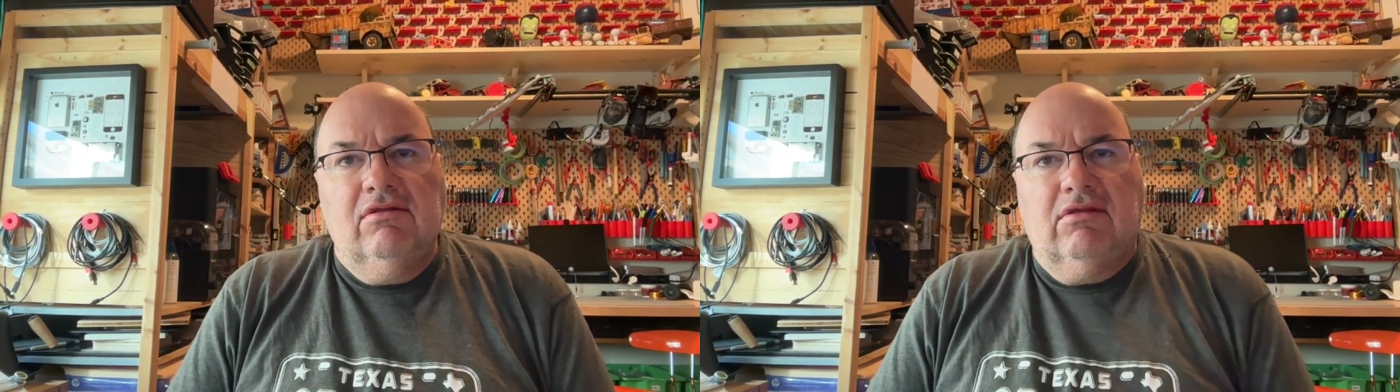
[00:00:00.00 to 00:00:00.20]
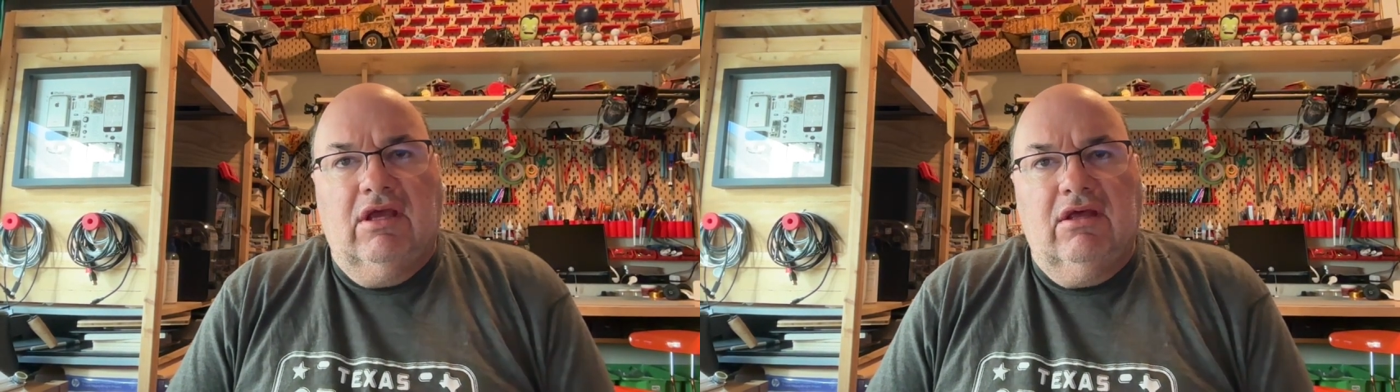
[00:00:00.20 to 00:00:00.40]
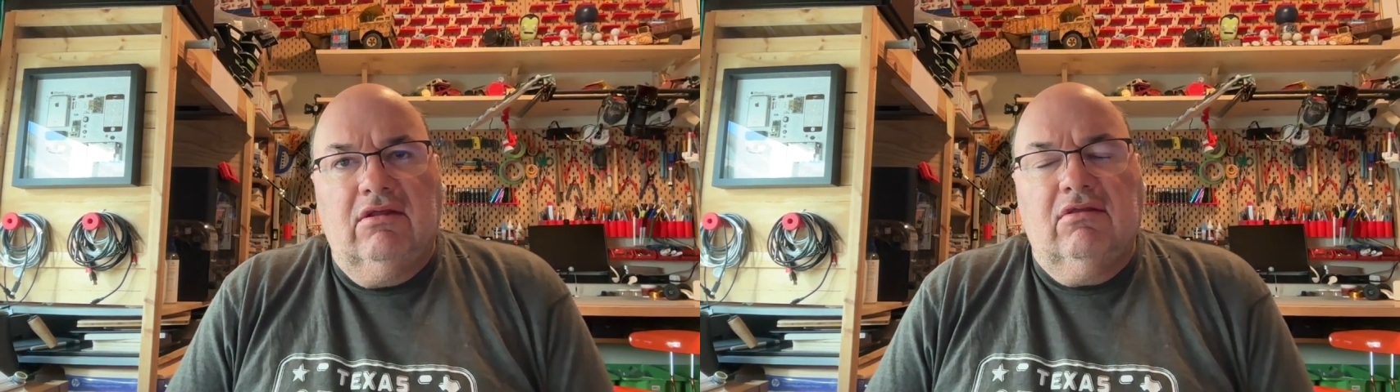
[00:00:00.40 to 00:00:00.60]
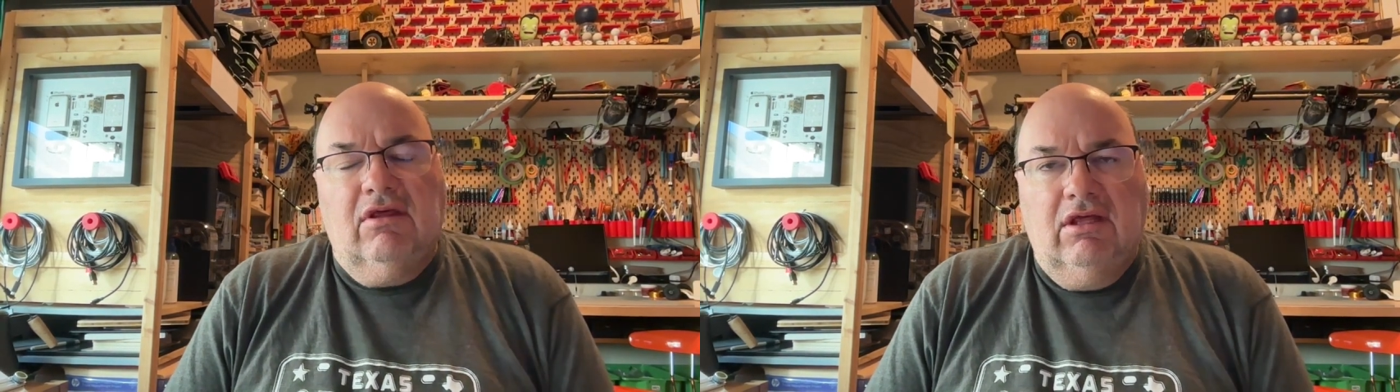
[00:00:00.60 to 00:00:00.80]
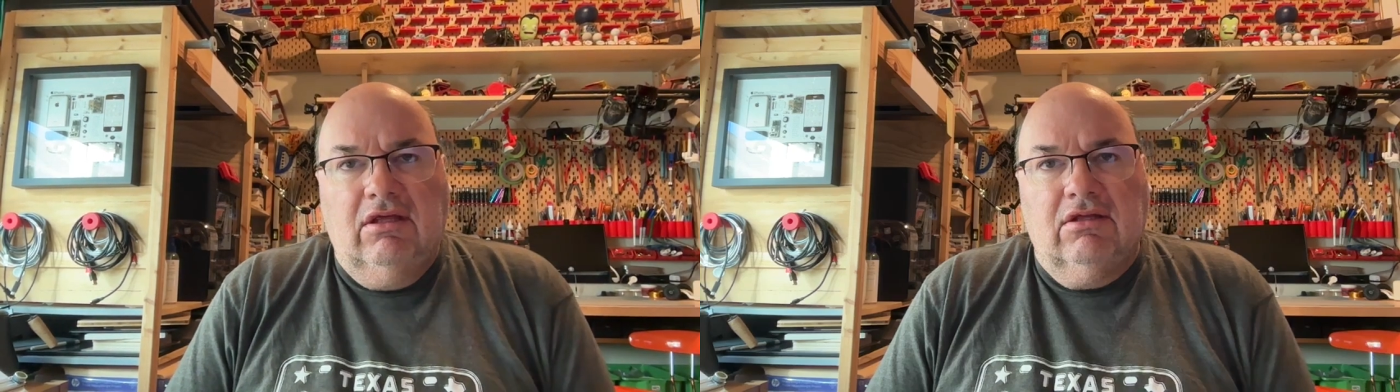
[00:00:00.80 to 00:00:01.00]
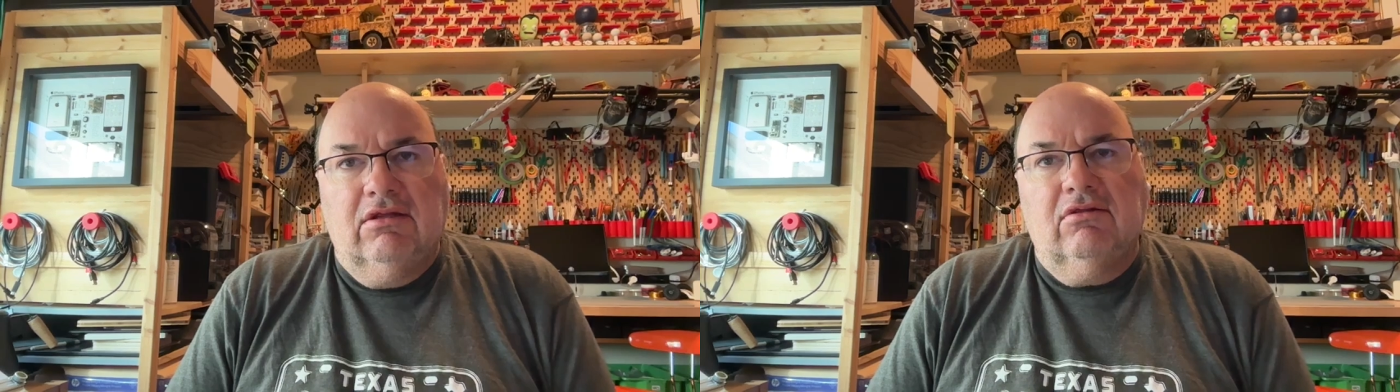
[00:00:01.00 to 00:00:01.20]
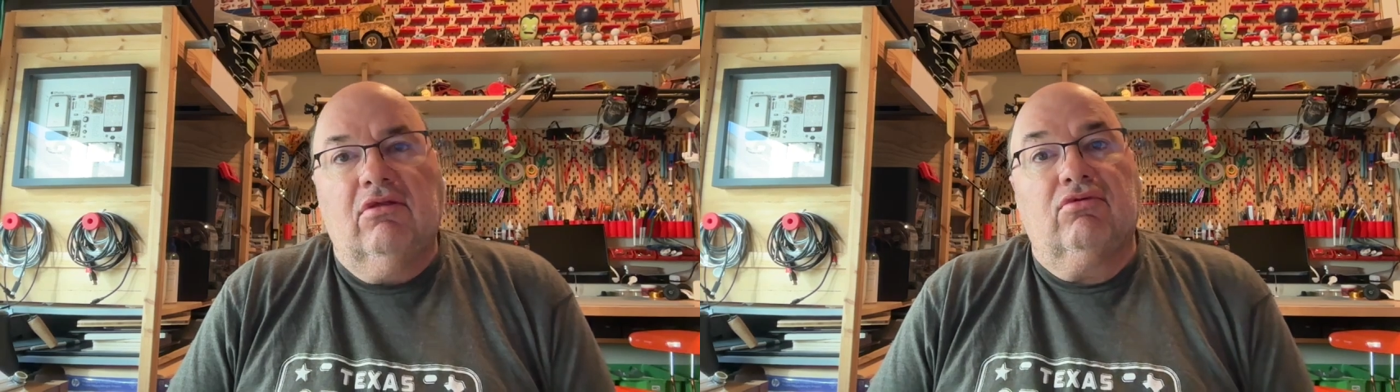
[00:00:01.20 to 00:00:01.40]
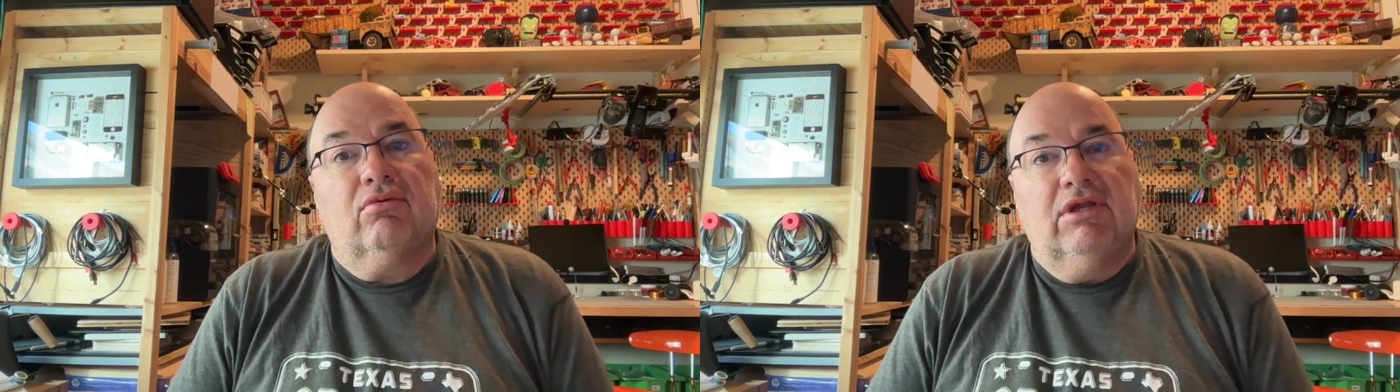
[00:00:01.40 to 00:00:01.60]
days is
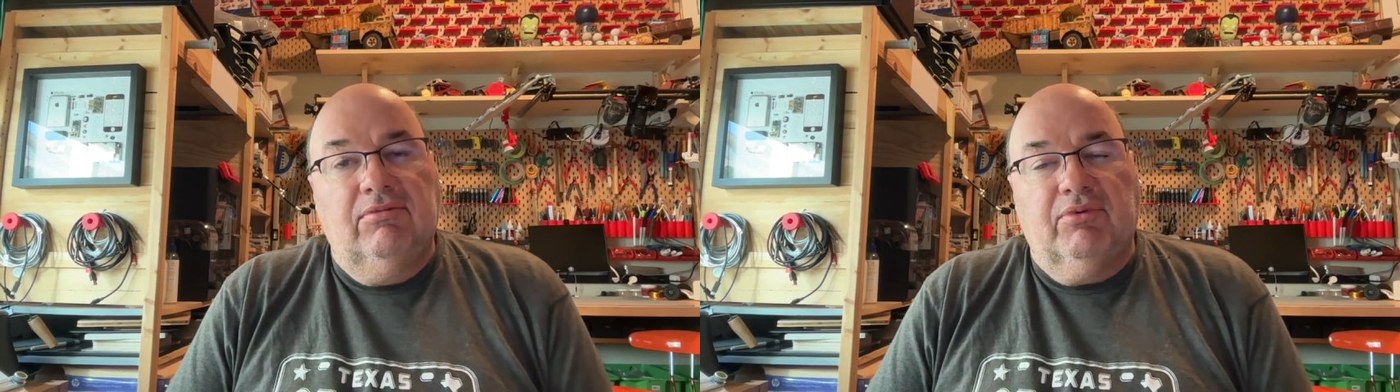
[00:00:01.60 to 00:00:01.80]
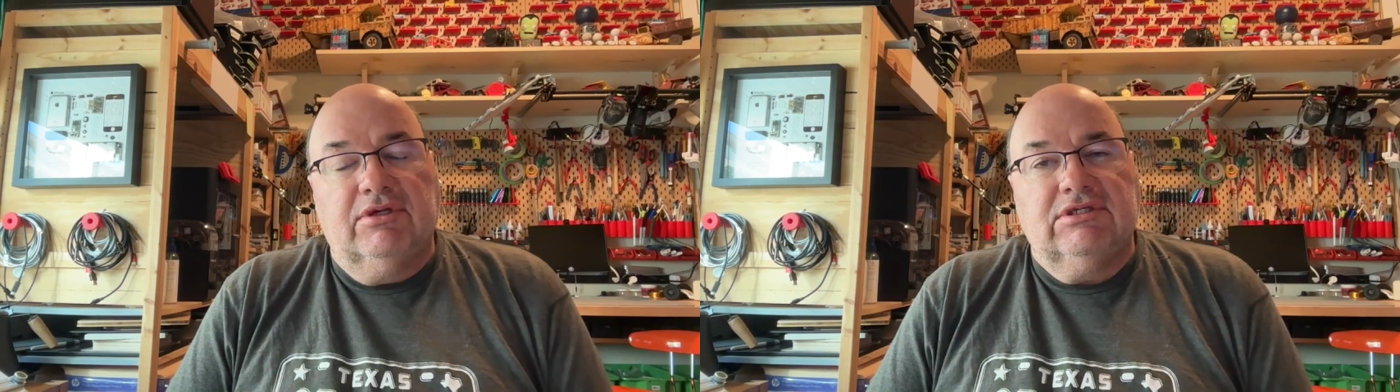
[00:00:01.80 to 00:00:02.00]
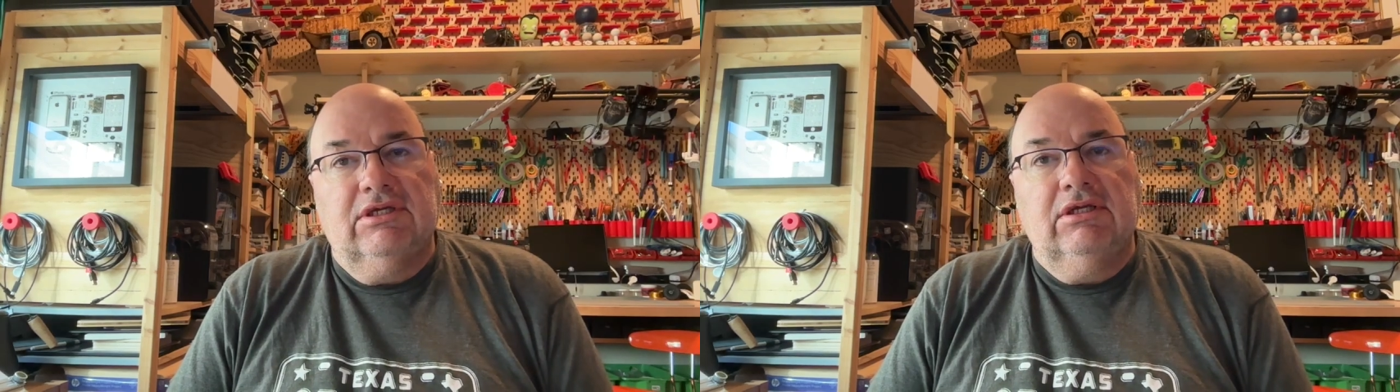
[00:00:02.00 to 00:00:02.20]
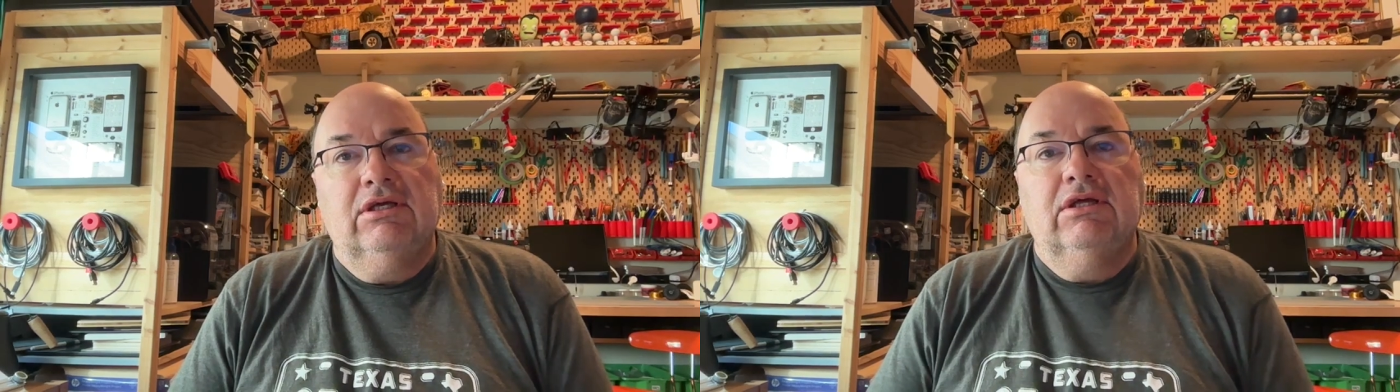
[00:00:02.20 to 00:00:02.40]
3D printing,